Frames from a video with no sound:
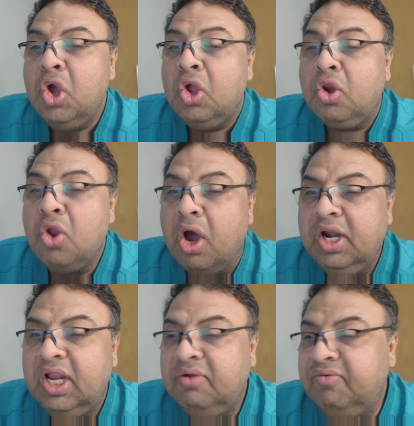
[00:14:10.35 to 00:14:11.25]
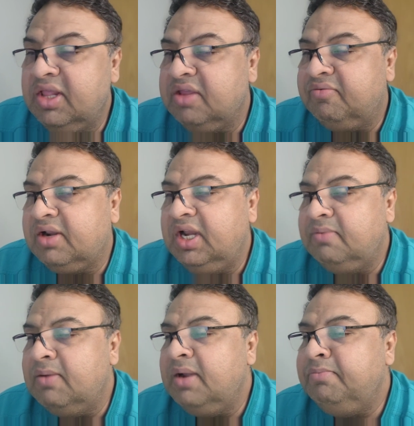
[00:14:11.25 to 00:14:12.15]
Non-invasive
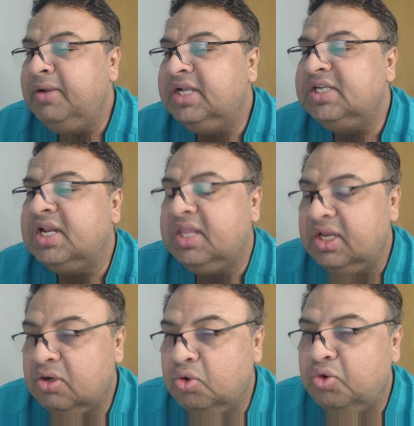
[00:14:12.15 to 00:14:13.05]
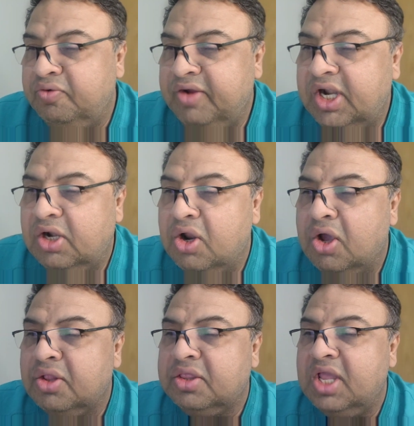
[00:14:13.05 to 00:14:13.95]
treatment measures include weight
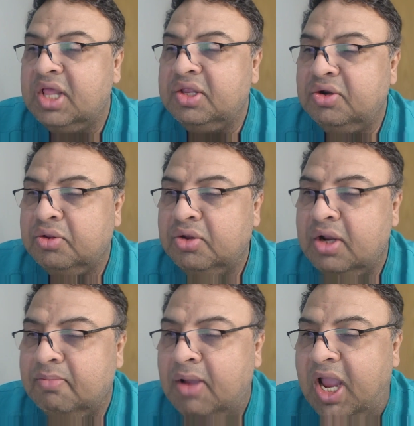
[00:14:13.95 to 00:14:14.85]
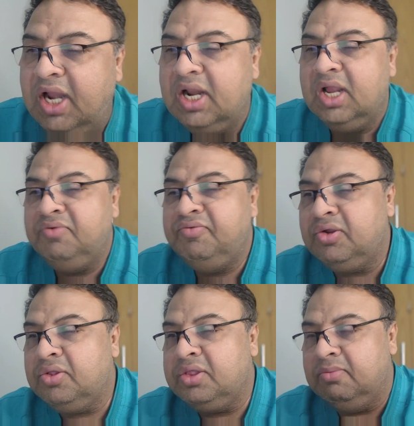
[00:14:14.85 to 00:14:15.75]
loss, acetazolamide, and
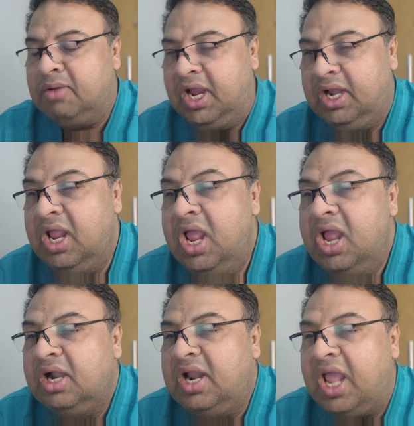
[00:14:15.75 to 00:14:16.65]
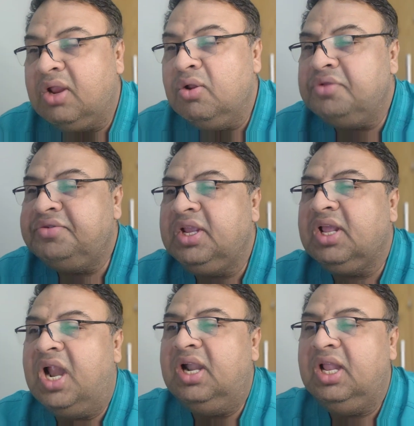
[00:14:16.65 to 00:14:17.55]
furosemide. Diagnostic
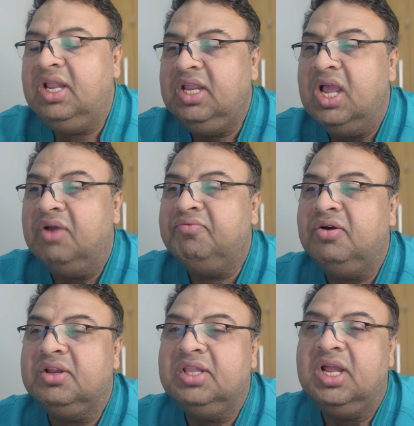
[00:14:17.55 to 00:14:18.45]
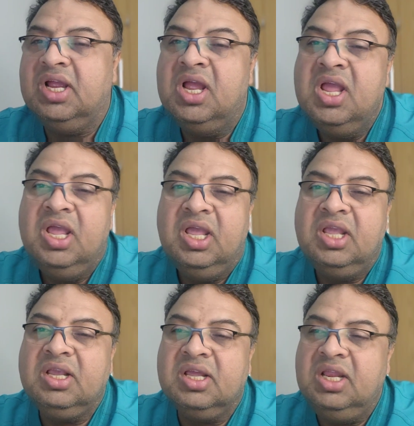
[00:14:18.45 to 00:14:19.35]
criteria for the
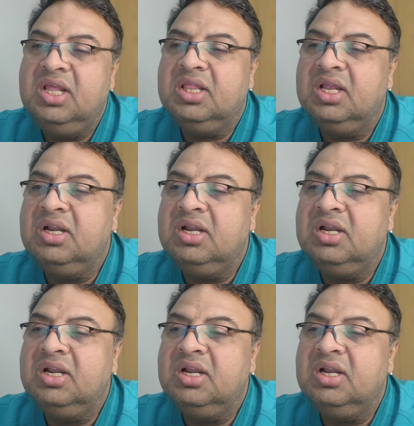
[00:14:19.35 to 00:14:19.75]
increased